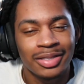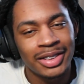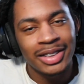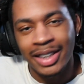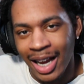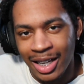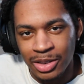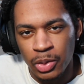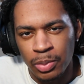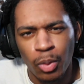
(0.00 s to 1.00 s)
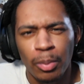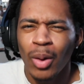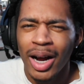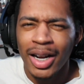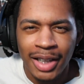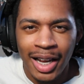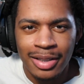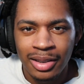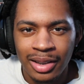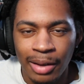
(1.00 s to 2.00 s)
He ain't got to, but why
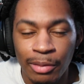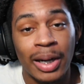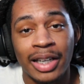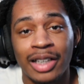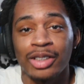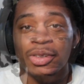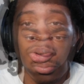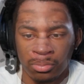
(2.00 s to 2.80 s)
not? And we about to get into it.